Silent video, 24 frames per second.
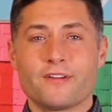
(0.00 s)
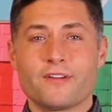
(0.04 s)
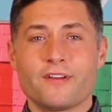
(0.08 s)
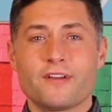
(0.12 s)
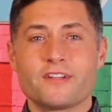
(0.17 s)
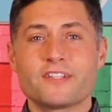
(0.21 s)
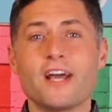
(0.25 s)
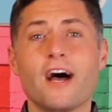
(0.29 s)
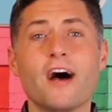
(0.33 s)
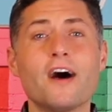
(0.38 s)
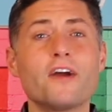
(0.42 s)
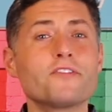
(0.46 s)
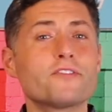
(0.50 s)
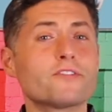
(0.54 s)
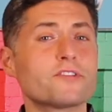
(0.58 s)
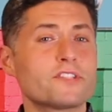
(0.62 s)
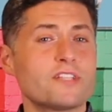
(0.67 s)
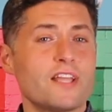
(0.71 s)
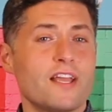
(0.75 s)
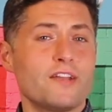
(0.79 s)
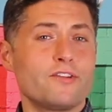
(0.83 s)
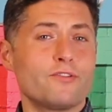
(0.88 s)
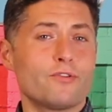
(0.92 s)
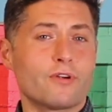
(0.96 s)
to
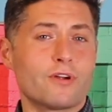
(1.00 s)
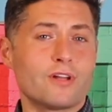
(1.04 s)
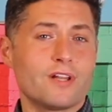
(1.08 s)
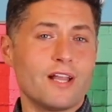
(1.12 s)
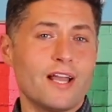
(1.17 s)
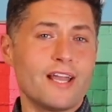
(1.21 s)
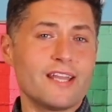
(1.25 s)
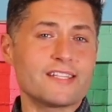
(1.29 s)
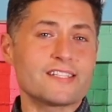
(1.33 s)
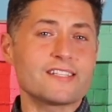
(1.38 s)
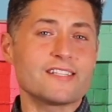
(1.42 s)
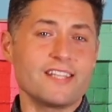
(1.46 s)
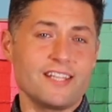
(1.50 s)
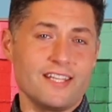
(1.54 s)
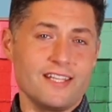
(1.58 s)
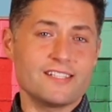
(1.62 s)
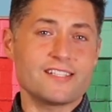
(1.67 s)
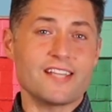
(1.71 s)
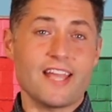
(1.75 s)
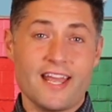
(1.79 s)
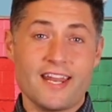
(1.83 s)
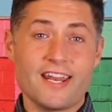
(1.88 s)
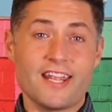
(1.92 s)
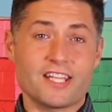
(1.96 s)
understand your client's
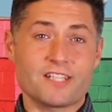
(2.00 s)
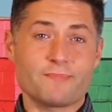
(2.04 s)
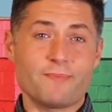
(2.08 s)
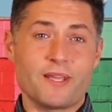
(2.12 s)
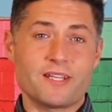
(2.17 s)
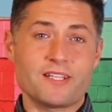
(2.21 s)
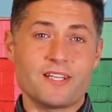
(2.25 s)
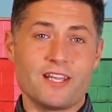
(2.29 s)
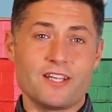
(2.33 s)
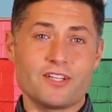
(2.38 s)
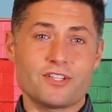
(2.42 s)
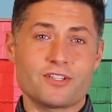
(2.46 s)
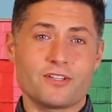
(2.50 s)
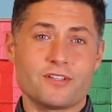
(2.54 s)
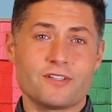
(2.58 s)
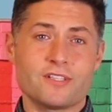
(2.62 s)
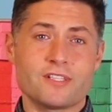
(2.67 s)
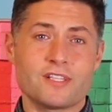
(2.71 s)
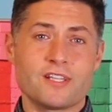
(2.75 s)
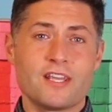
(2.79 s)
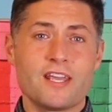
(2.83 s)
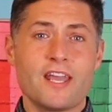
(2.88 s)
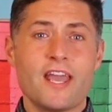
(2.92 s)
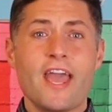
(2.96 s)
needs and
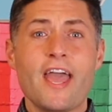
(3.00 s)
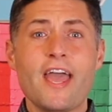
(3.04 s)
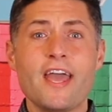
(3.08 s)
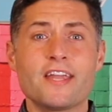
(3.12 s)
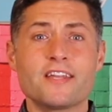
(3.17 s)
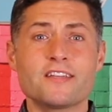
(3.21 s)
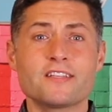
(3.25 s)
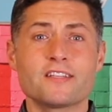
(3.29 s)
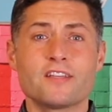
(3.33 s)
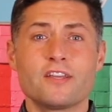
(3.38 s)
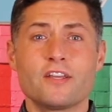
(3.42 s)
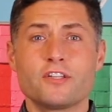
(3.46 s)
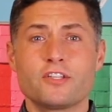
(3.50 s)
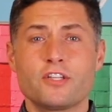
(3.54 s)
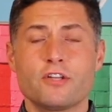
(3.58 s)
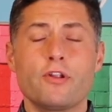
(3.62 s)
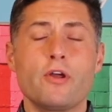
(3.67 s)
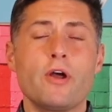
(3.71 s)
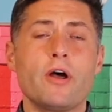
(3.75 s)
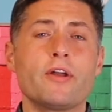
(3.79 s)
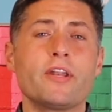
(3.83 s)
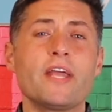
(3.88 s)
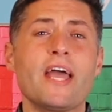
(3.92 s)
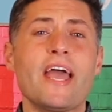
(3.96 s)
expectations, and to
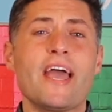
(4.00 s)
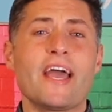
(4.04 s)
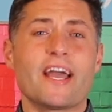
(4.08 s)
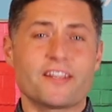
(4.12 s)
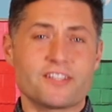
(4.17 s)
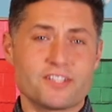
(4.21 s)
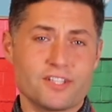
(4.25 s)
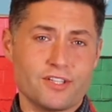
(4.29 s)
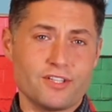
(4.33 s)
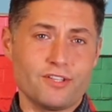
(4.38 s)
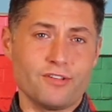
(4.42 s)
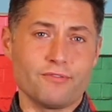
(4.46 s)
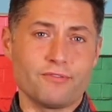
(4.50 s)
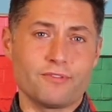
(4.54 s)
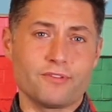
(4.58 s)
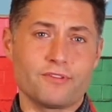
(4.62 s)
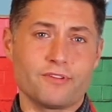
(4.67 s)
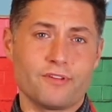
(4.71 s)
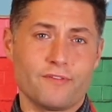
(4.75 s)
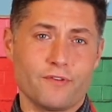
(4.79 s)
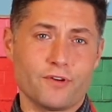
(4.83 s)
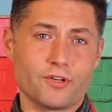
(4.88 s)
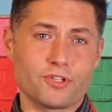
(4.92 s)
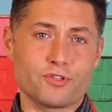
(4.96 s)
know how to execute
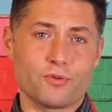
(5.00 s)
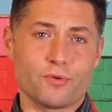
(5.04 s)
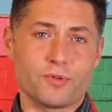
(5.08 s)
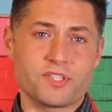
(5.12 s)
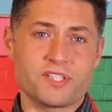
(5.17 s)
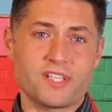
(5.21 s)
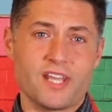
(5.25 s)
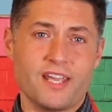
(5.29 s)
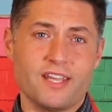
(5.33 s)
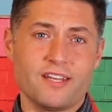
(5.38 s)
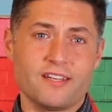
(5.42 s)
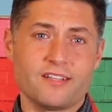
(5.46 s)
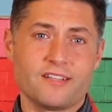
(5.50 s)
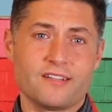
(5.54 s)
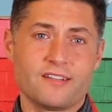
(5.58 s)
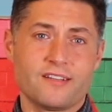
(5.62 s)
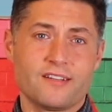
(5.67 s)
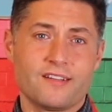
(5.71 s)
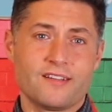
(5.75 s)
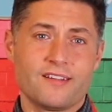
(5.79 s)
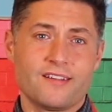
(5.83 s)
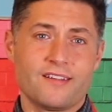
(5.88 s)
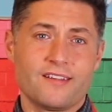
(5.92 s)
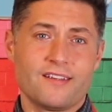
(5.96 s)
the virtual site.
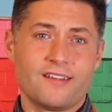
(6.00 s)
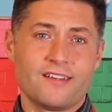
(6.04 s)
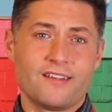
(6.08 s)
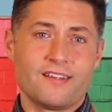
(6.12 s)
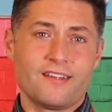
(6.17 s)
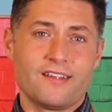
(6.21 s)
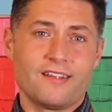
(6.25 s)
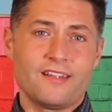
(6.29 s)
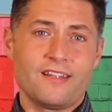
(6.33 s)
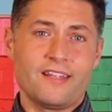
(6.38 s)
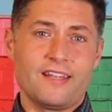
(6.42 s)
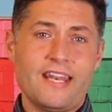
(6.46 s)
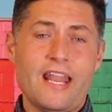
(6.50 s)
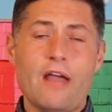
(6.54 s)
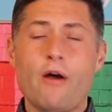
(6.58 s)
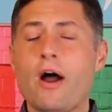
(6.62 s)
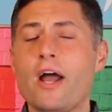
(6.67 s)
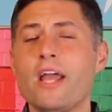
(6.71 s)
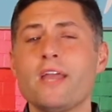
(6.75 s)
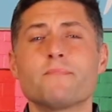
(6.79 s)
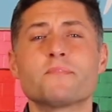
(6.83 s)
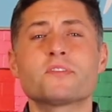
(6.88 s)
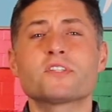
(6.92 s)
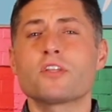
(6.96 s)
Now,
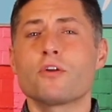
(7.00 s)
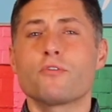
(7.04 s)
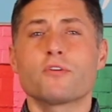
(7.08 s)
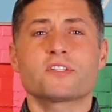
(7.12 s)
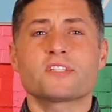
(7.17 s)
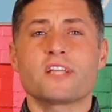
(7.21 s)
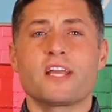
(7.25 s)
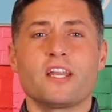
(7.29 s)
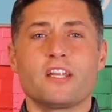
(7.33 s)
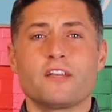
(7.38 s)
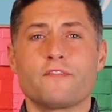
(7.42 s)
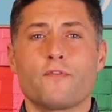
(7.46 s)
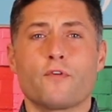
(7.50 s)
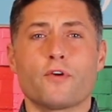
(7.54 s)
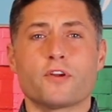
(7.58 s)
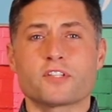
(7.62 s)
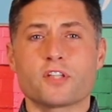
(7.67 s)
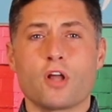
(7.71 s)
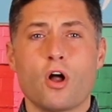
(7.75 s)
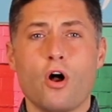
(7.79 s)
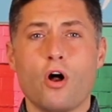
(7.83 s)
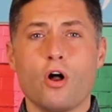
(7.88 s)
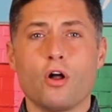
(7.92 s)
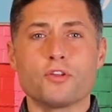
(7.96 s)
I am so excited for us
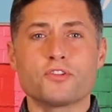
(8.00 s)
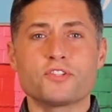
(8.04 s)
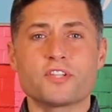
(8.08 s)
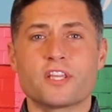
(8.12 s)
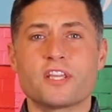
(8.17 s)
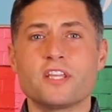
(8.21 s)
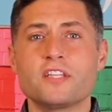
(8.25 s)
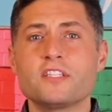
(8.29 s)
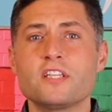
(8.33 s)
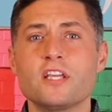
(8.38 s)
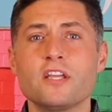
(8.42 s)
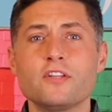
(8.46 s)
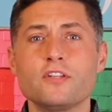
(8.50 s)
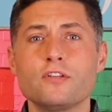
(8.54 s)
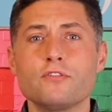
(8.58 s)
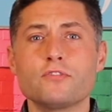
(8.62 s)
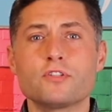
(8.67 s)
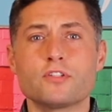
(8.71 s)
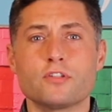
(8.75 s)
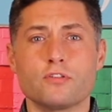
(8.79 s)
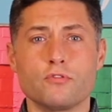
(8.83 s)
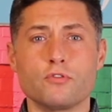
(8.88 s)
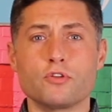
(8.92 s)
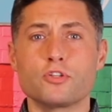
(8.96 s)
all to continue
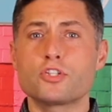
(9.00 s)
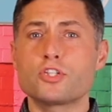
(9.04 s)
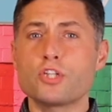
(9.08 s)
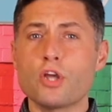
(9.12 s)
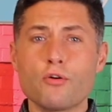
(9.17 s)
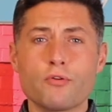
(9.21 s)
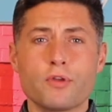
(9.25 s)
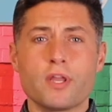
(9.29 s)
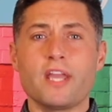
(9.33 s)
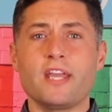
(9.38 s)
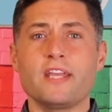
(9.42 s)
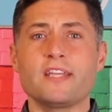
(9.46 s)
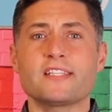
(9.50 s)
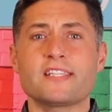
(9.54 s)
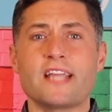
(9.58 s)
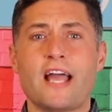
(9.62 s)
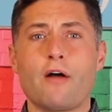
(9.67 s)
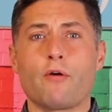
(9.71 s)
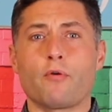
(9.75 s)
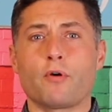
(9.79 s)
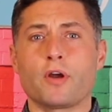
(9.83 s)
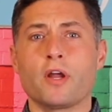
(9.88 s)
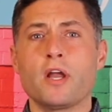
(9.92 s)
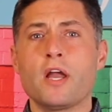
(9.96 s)
to showcase
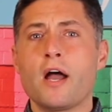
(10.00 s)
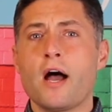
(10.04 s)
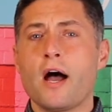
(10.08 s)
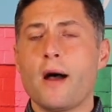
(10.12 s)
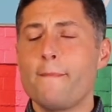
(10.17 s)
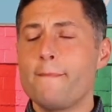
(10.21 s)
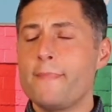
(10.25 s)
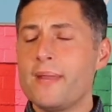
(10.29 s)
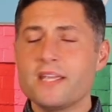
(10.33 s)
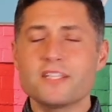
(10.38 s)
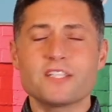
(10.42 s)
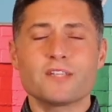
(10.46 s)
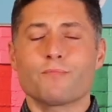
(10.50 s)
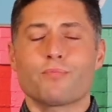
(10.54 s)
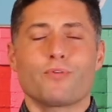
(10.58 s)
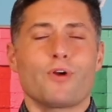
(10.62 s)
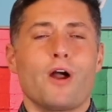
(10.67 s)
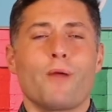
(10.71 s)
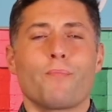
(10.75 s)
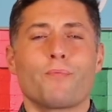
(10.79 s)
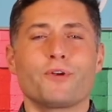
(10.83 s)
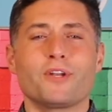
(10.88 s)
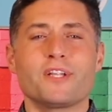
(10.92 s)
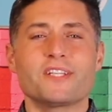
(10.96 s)
our amazing
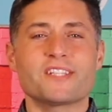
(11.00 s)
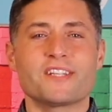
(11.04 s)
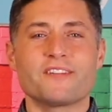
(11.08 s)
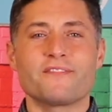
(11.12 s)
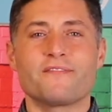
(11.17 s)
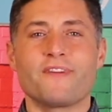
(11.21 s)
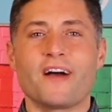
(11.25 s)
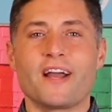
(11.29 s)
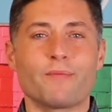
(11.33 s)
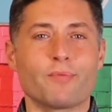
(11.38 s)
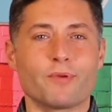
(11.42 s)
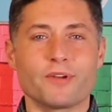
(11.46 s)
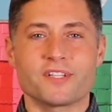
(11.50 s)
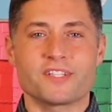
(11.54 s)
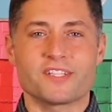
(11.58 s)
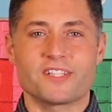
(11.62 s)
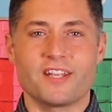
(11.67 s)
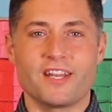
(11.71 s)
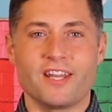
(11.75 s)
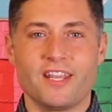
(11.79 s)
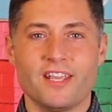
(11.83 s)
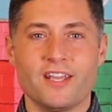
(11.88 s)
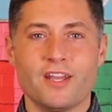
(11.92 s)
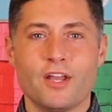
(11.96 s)
properties in vibrant
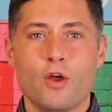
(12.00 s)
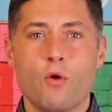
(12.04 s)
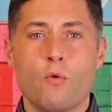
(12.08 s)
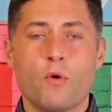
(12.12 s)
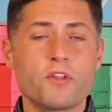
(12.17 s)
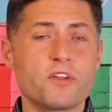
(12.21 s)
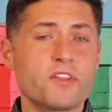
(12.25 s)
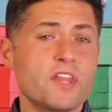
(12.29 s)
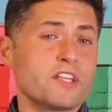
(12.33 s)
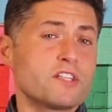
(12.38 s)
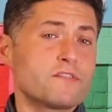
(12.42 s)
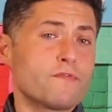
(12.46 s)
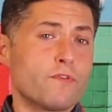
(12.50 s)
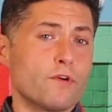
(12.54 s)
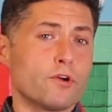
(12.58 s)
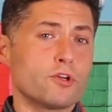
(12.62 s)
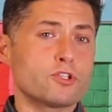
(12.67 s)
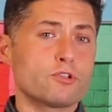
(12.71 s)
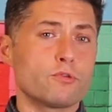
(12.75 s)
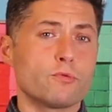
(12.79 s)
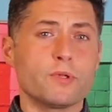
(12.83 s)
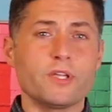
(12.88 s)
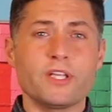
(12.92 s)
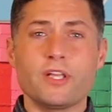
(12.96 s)
city, whether that's
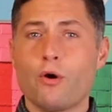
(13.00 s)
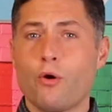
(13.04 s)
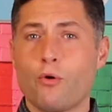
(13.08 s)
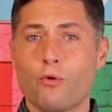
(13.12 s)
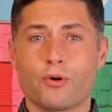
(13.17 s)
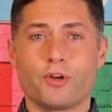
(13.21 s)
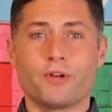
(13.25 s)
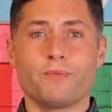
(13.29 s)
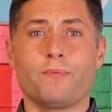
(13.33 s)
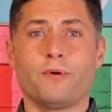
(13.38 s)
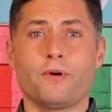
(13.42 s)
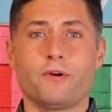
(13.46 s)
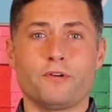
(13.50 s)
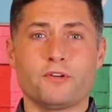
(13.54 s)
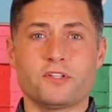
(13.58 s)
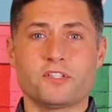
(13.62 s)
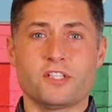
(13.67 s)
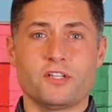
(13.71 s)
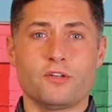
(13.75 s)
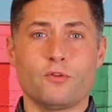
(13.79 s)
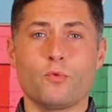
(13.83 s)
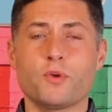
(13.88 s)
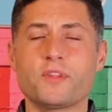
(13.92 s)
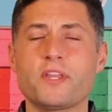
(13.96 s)
virtually or in
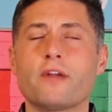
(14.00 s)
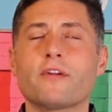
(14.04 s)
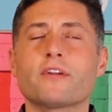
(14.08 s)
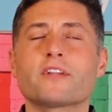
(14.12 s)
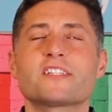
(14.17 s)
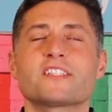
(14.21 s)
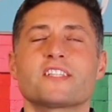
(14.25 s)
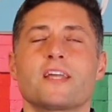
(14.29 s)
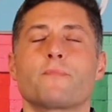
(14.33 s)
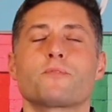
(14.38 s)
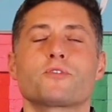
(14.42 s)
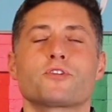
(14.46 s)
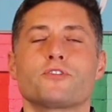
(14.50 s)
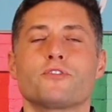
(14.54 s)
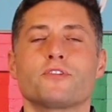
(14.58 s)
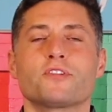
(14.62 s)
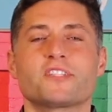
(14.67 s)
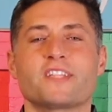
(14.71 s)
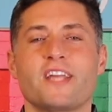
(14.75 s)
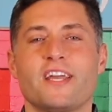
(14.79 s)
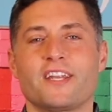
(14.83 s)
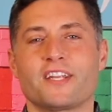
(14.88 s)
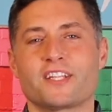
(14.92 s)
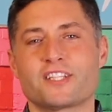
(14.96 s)
person, with our exceptional
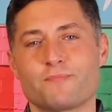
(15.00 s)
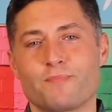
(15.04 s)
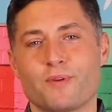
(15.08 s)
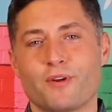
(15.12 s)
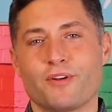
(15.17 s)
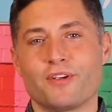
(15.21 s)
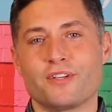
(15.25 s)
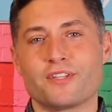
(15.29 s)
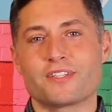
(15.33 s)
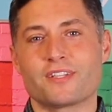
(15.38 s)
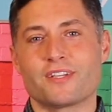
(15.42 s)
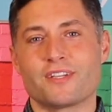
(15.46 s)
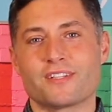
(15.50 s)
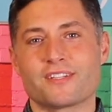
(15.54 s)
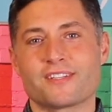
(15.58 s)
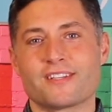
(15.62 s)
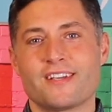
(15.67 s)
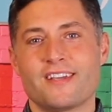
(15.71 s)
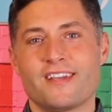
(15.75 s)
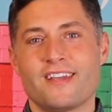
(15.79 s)
site experiences,